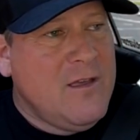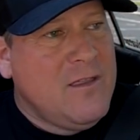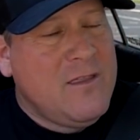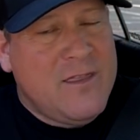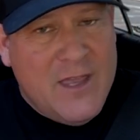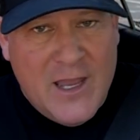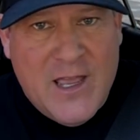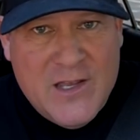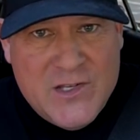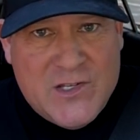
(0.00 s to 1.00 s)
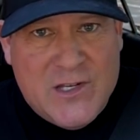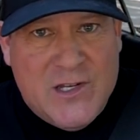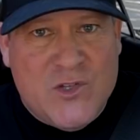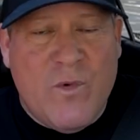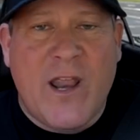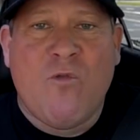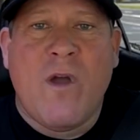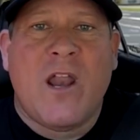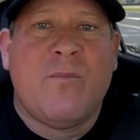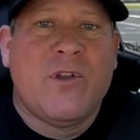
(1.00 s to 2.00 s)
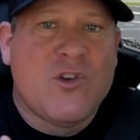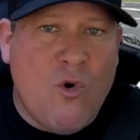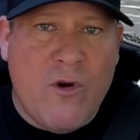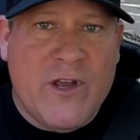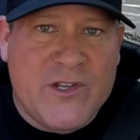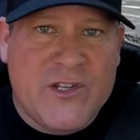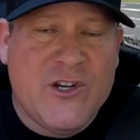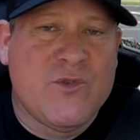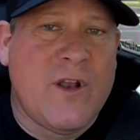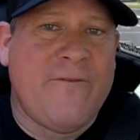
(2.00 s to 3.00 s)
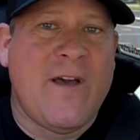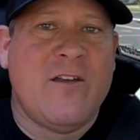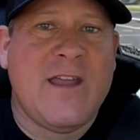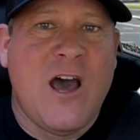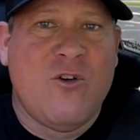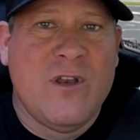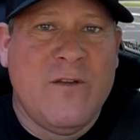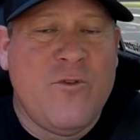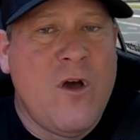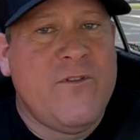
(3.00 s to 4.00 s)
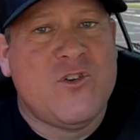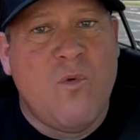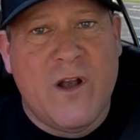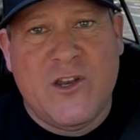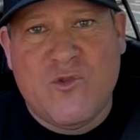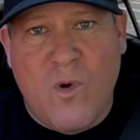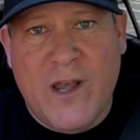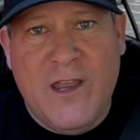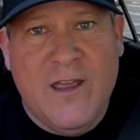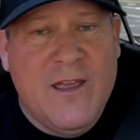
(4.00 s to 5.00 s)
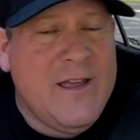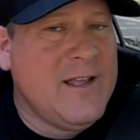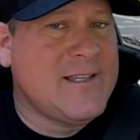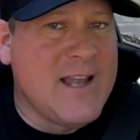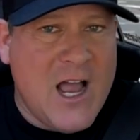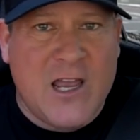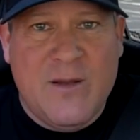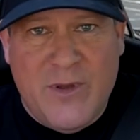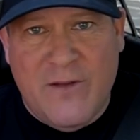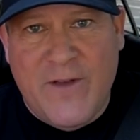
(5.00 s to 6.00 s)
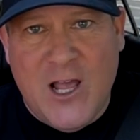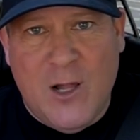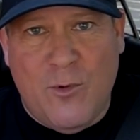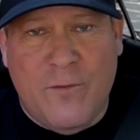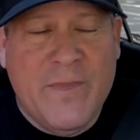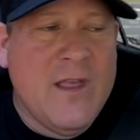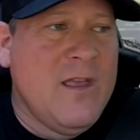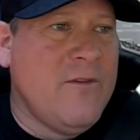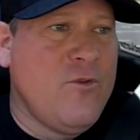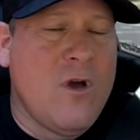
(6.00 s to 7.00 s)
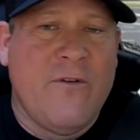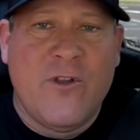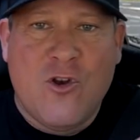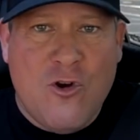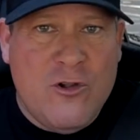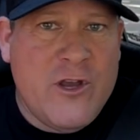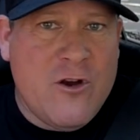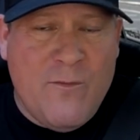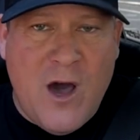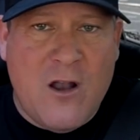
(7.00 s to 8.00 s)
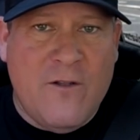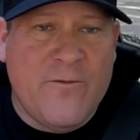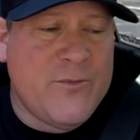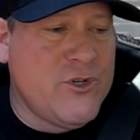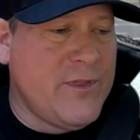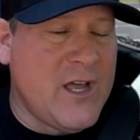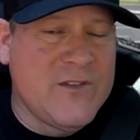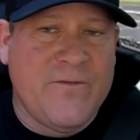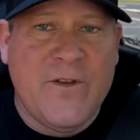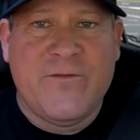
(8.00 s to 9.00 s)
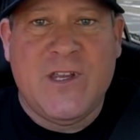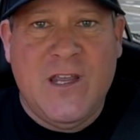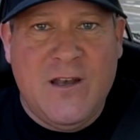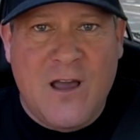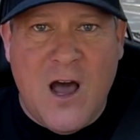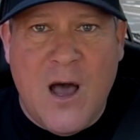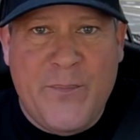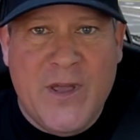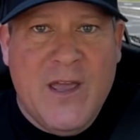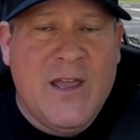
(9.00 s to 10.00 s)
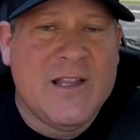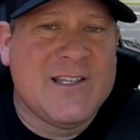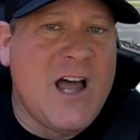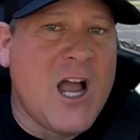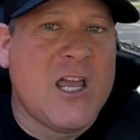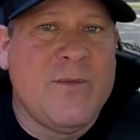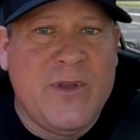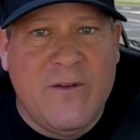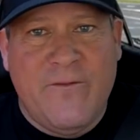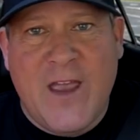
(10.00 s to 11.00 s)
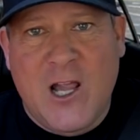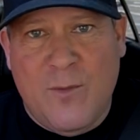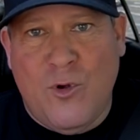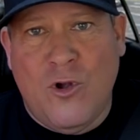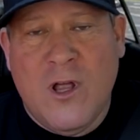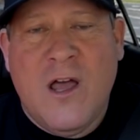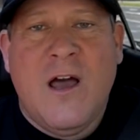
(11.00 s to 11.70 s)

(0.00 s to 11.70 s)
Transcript: The thing is when I read on Motorious, here's what I found out. If you have a 2020, it's not going to be available. If you have an earlier model from 2015 up, it's not going to be available,